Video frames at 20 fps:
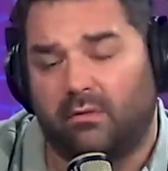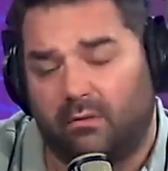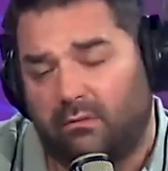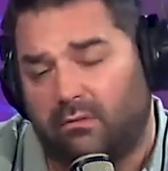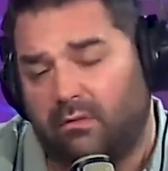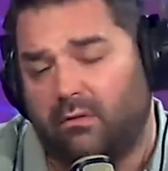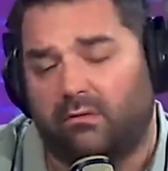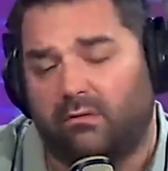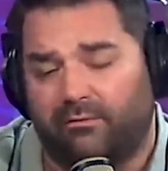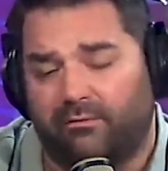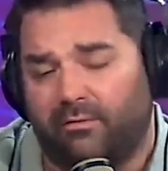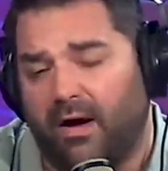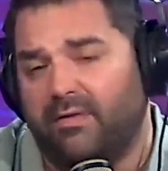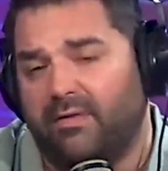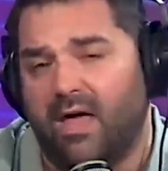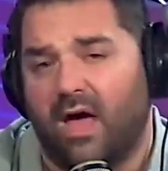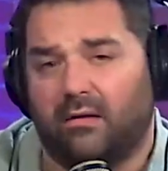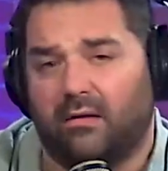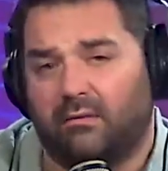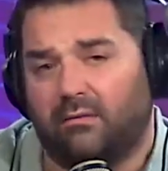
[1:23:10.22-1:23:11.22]
define
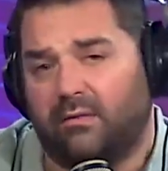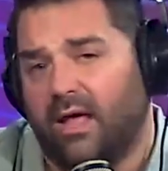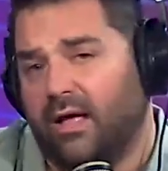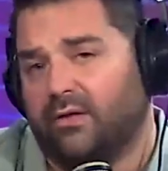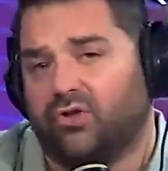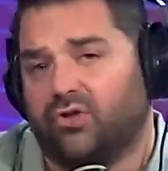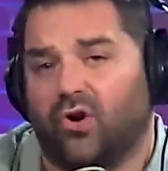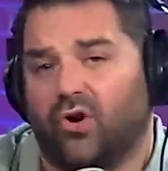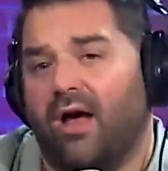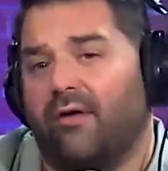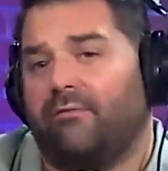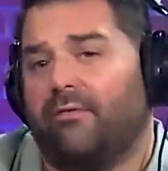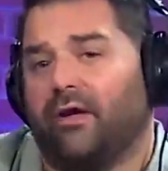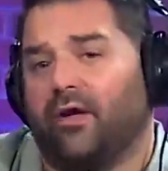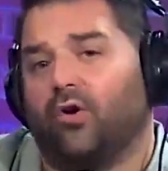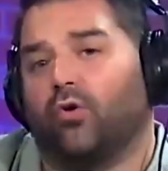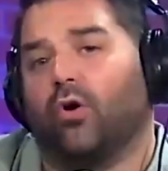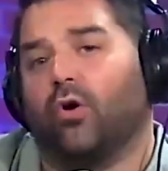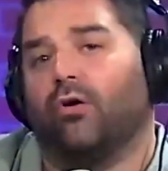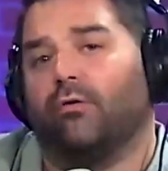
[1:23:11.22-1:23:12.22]
that
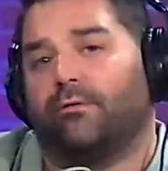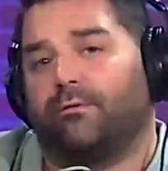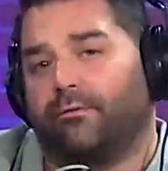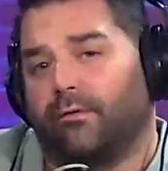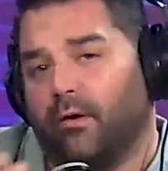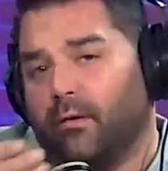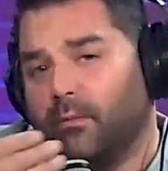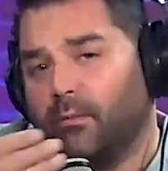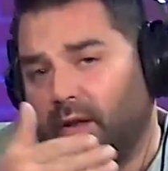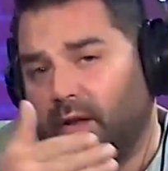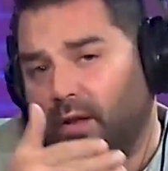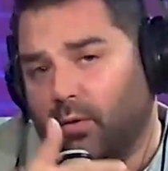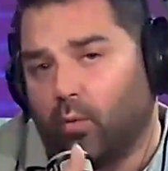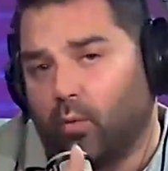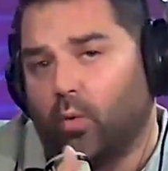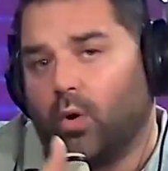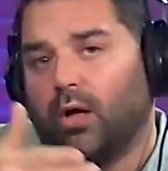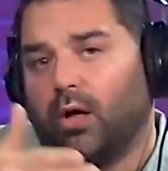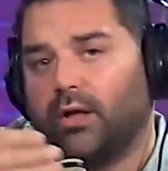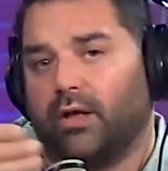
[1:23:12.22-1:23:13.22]
traffic growth from year
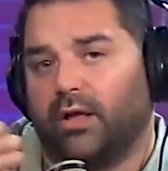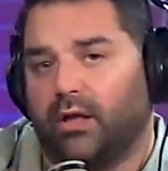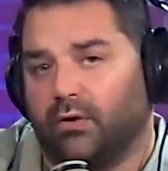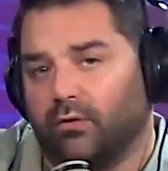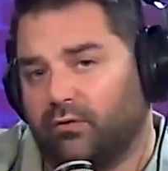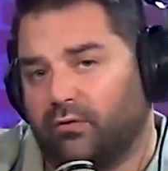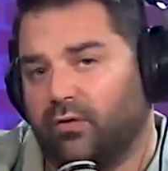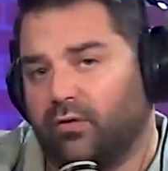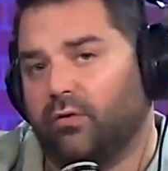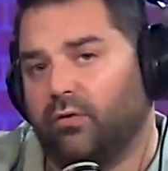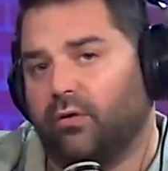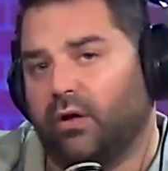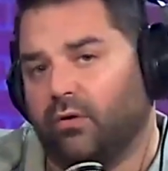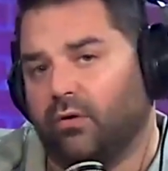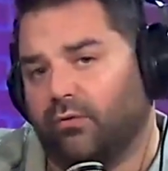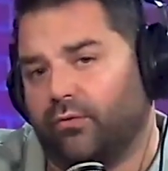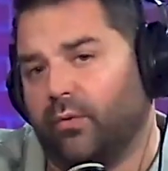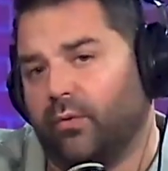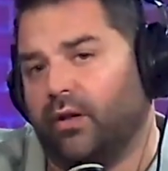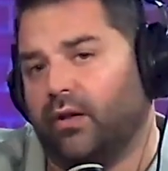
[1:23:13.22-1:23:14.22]
1 to year 2 to year
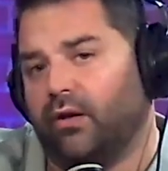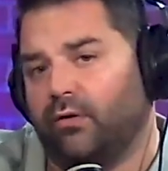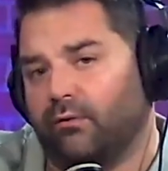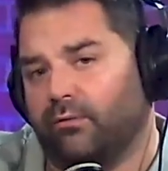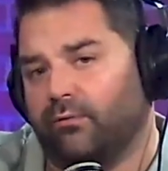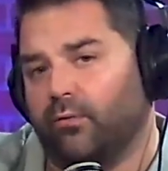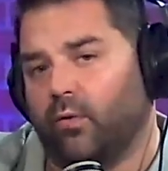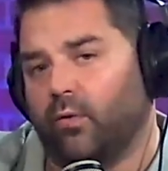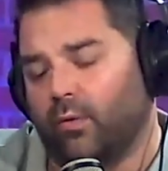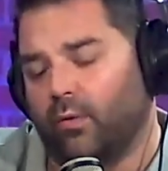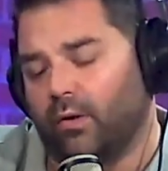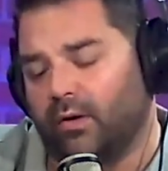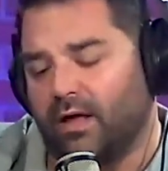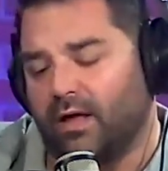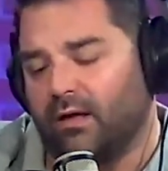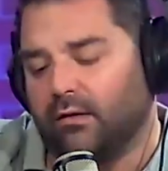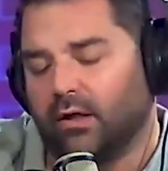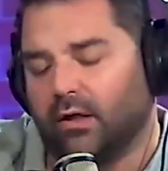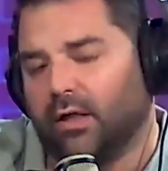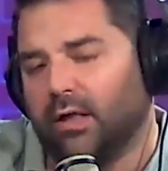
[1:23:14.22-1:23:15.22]
3 to year 4. What did
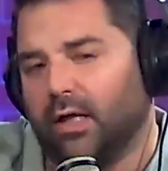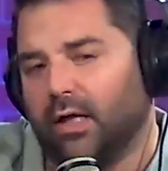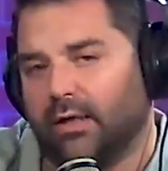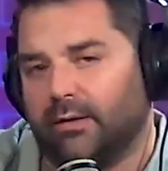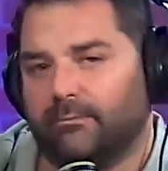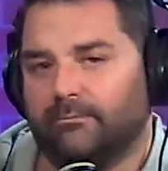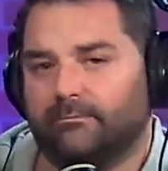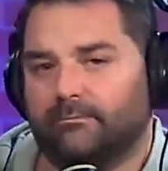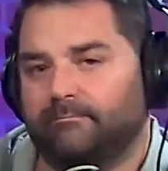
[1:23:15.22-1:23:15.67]
that look like?